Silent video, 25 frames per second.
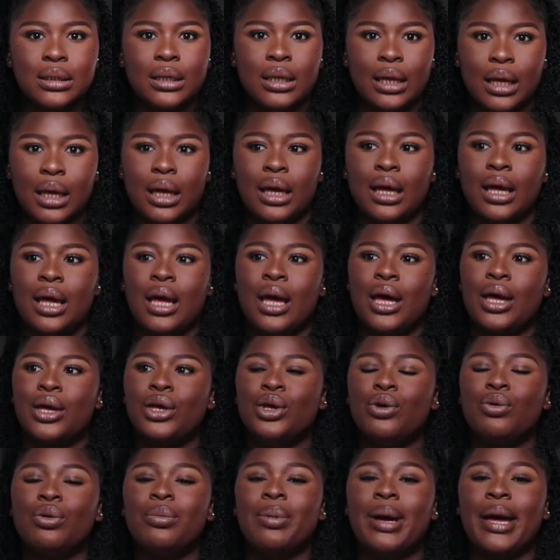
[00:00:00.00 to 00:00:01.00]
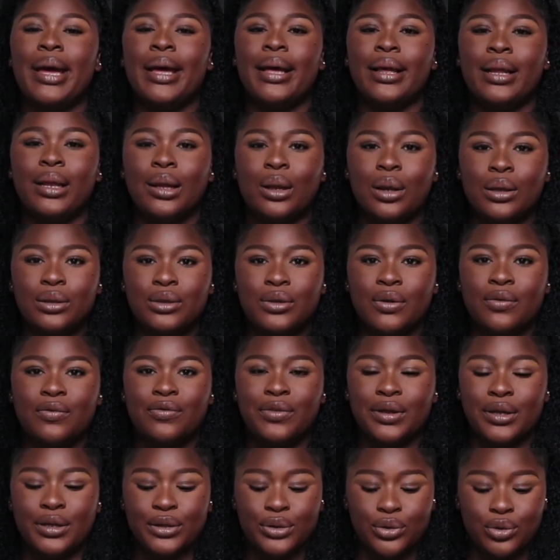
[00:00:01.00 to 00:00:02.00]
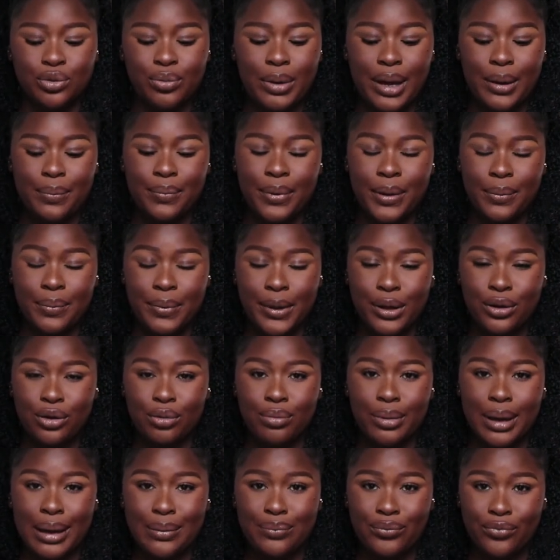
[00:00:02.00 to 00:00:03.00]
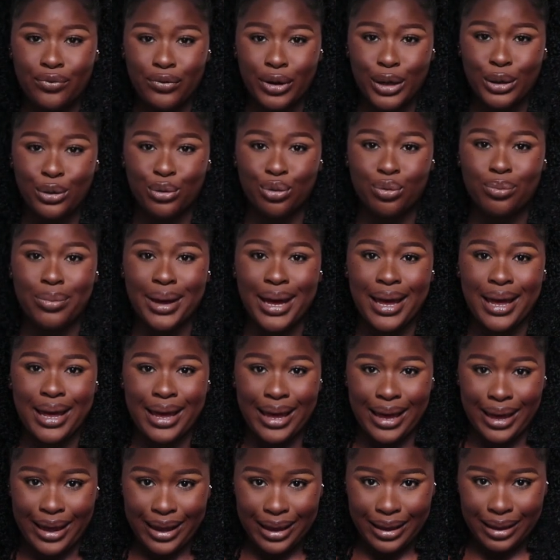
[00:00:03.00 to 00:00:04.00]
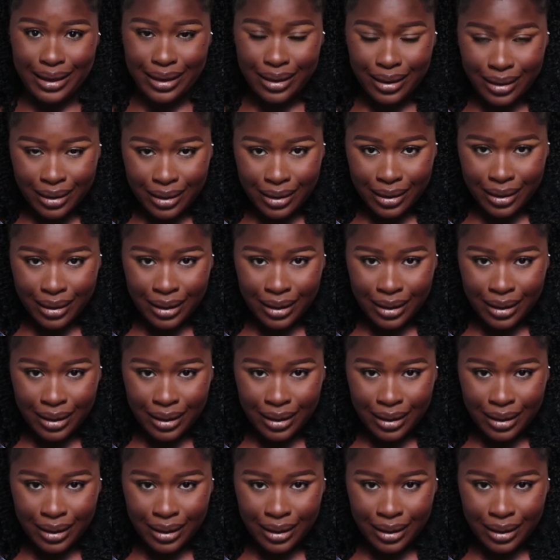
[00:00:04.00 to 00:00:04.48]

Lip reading: You will buy a lot of things. You buy pepper, you buy bread, you buy egg,